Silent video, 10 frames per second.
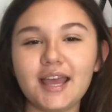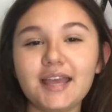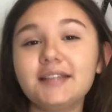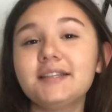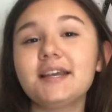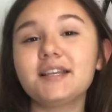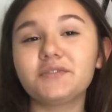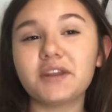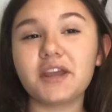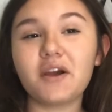In today's
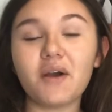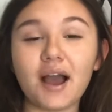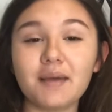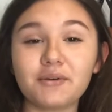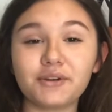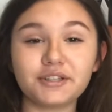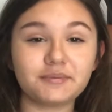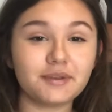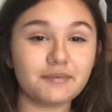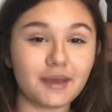video, I'm going to
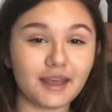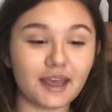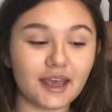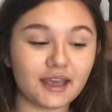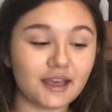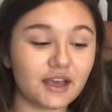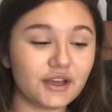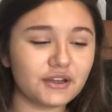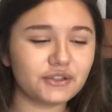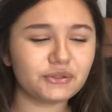be making
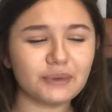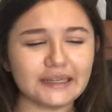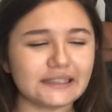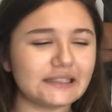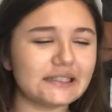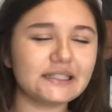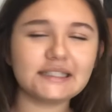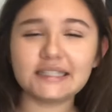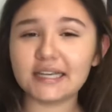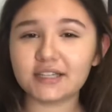trendy
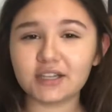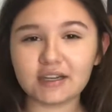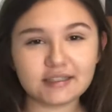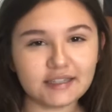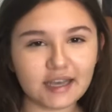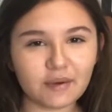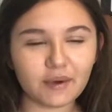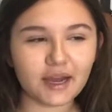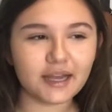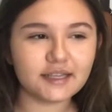TikTok
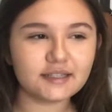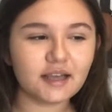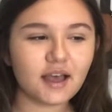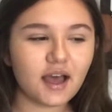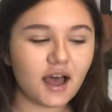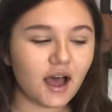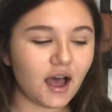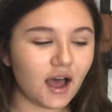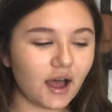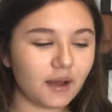DIYs,
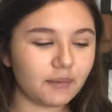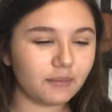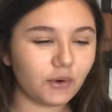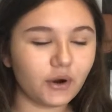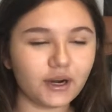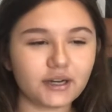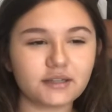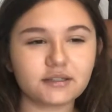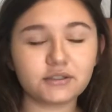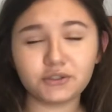or
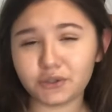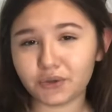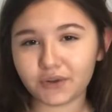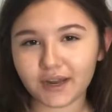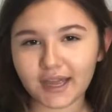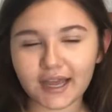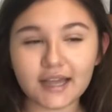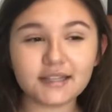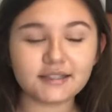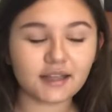jewelry, I
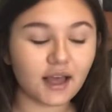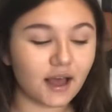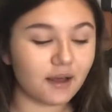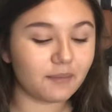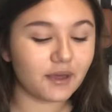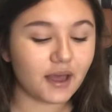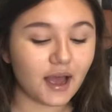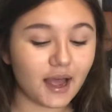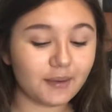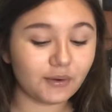guess.
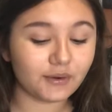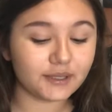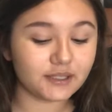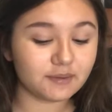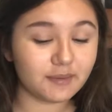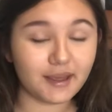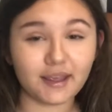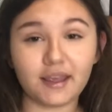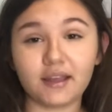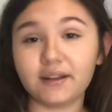I'm going to be
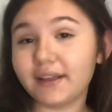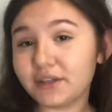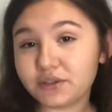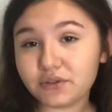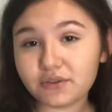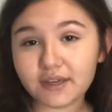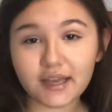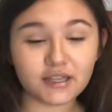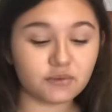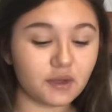making clay jewelry
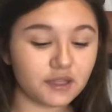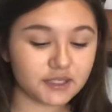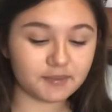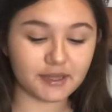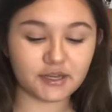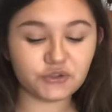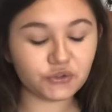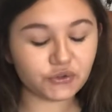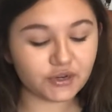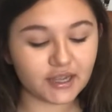as well as beaded
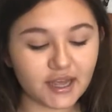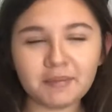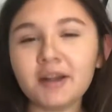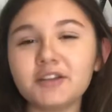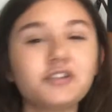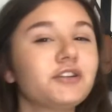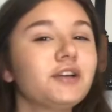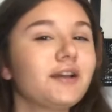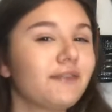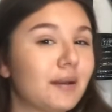jewelry. I'm not sure
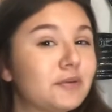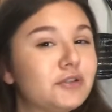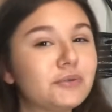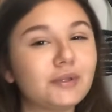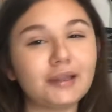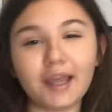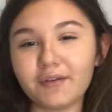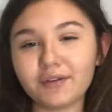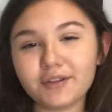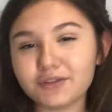if I'm too late
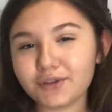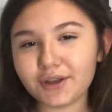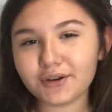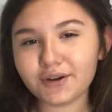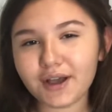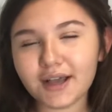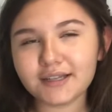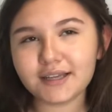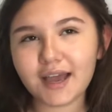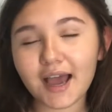for this trend or
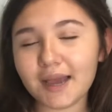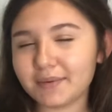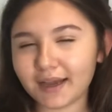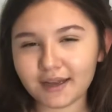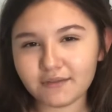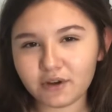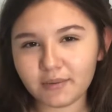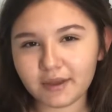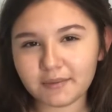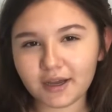not. I'm kind of
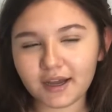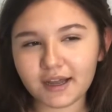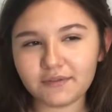hoping I'm not.